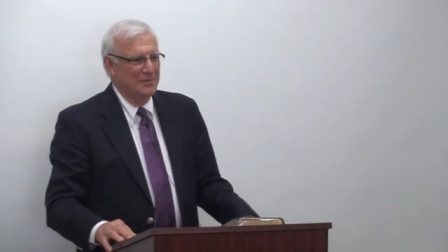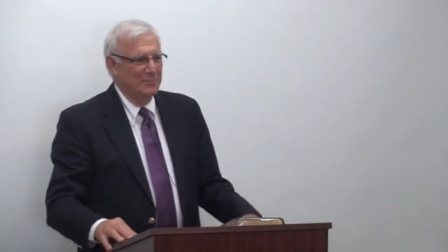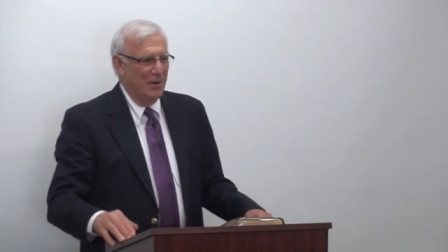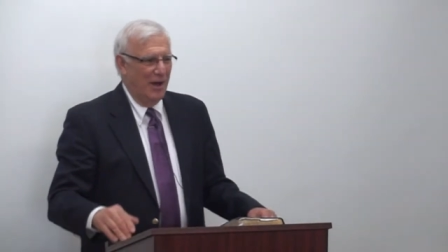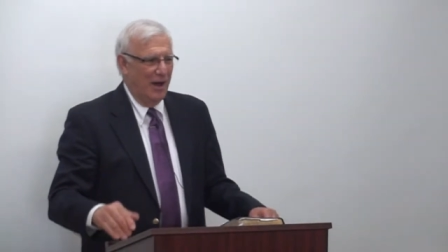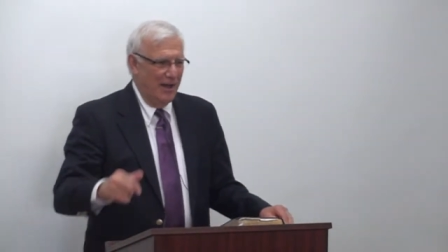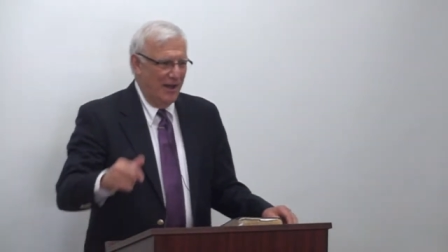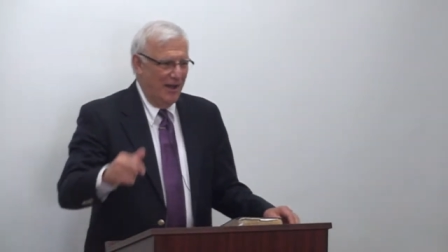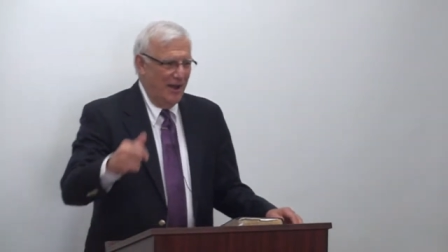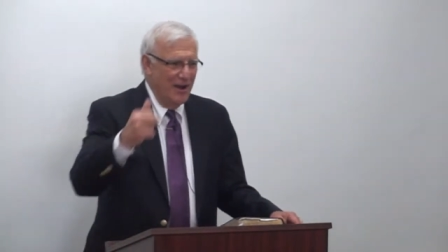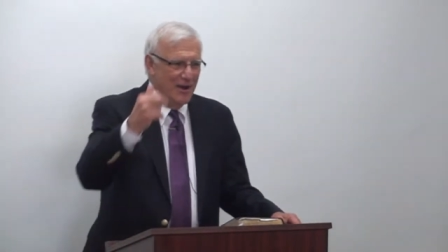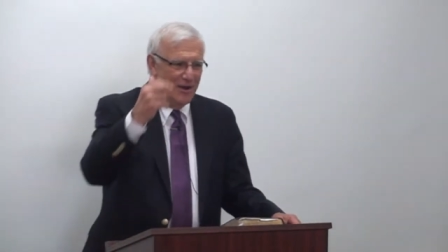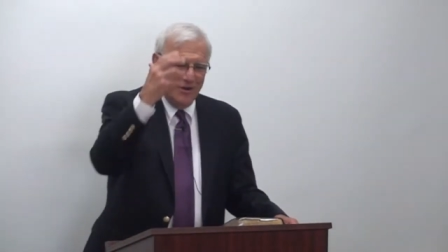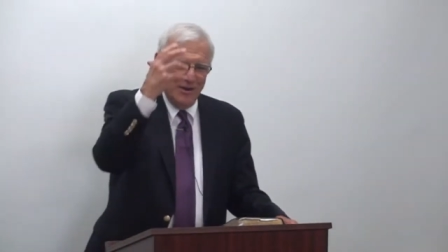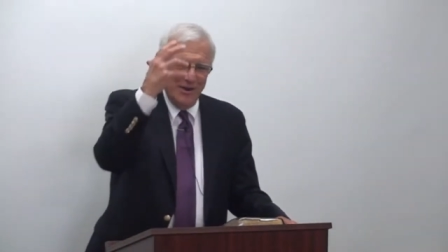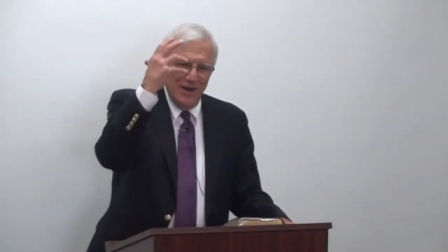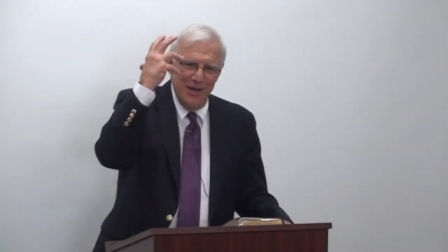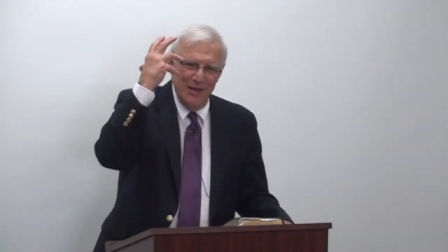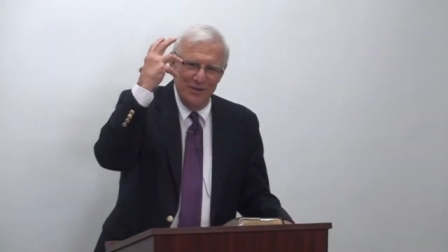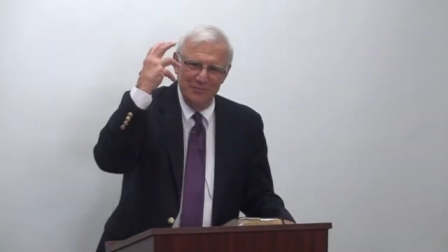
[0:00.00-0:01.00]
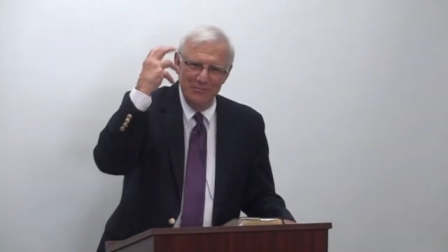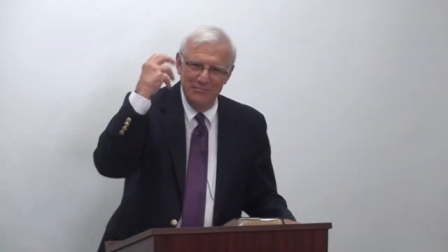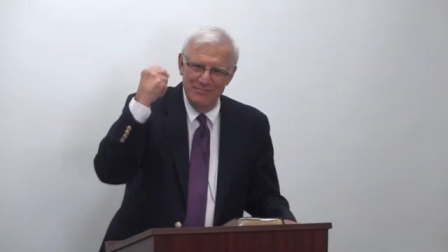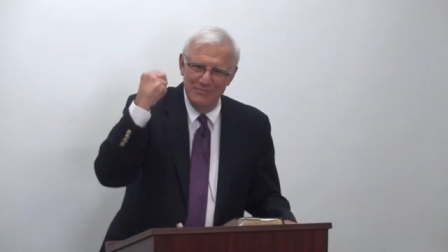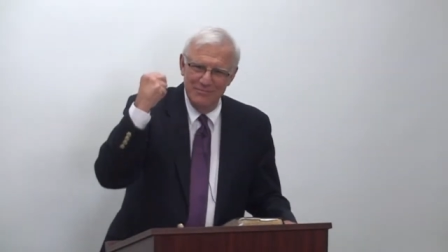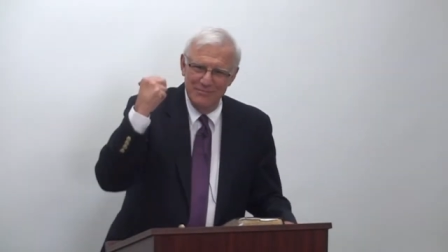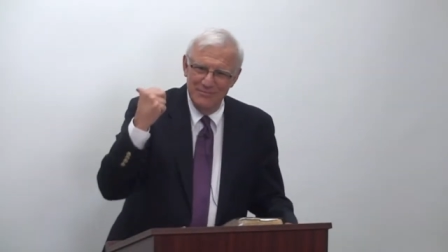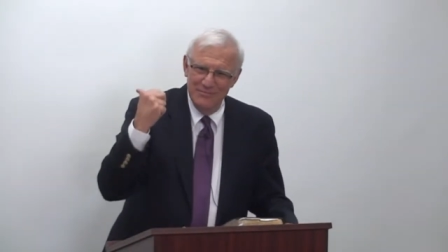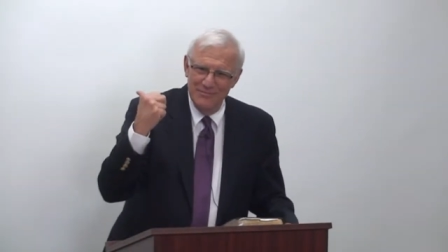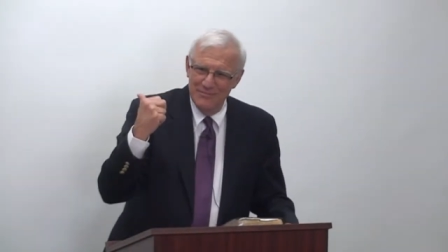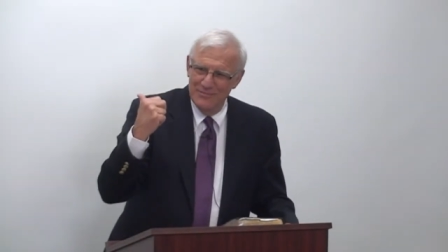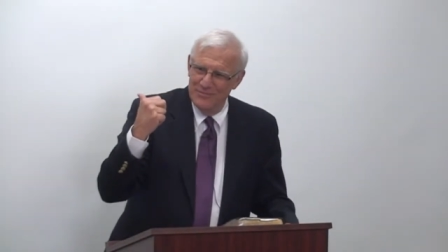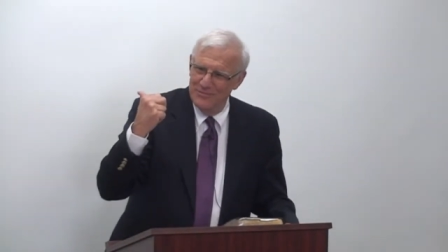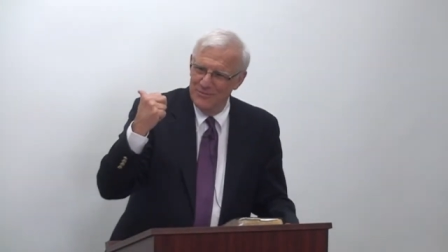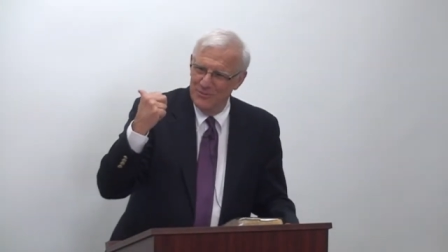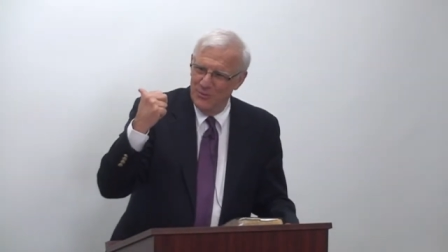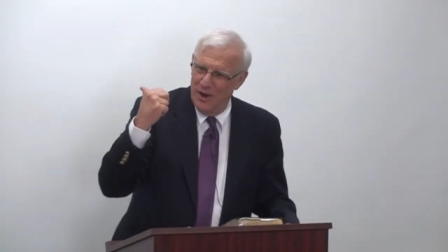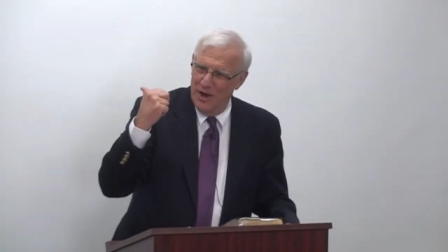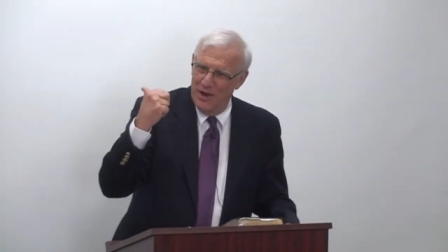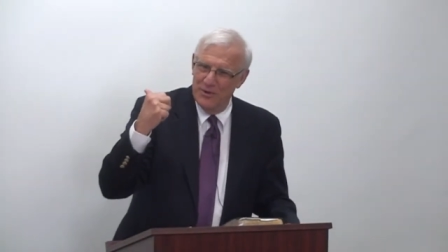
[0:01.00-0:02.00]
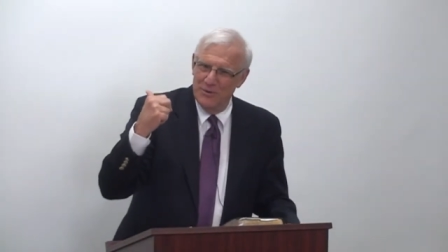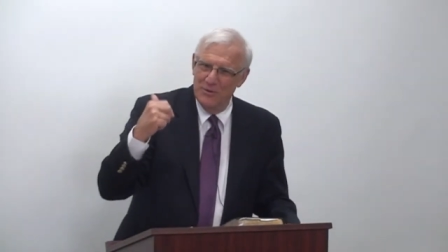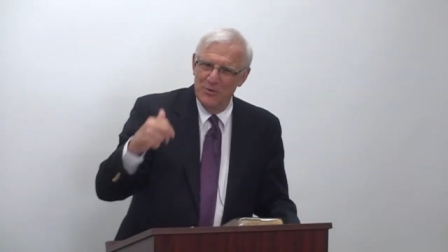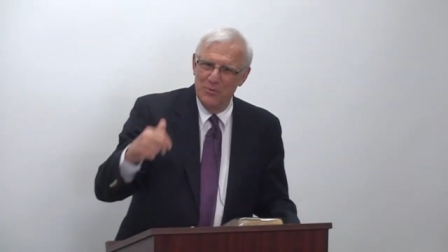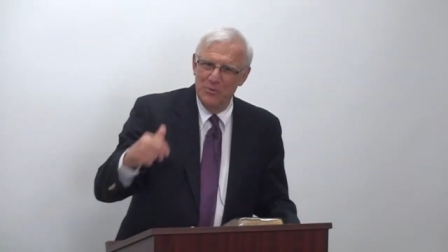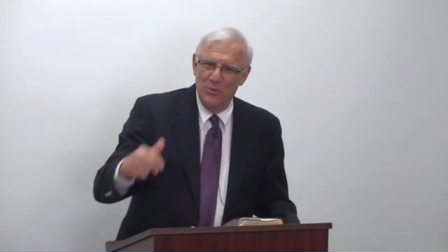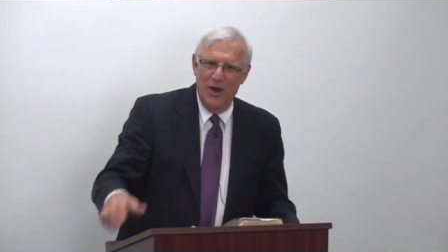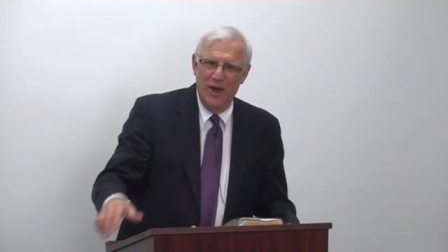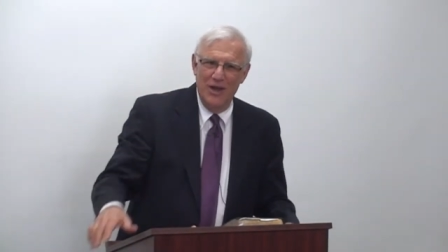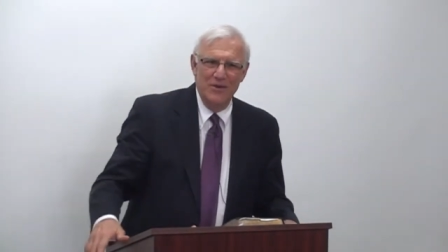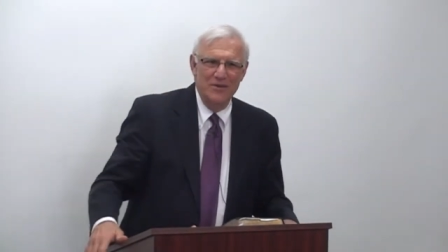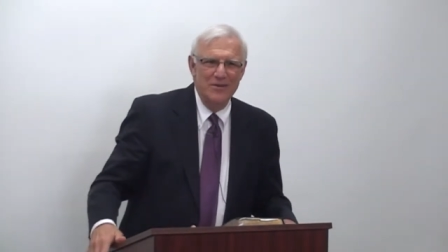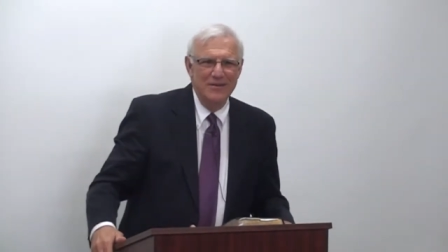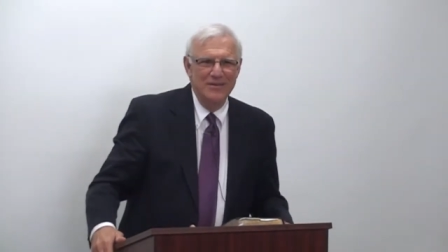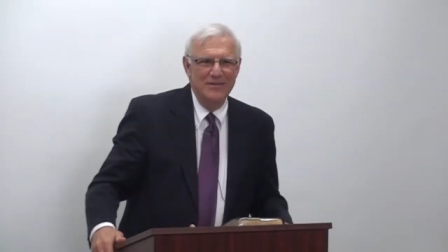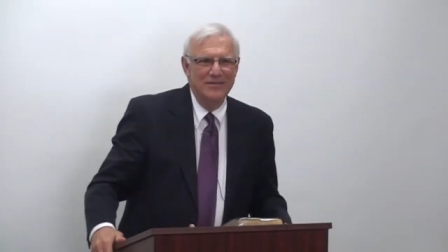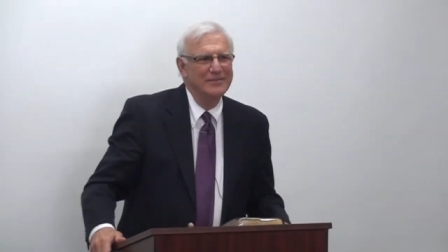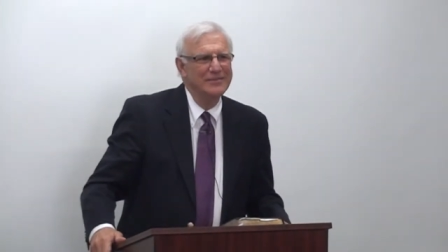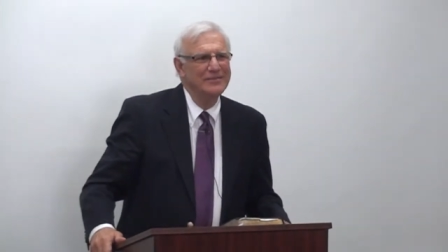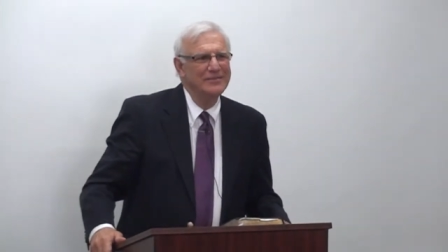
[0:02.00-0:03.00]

my hair got whiter and whiter.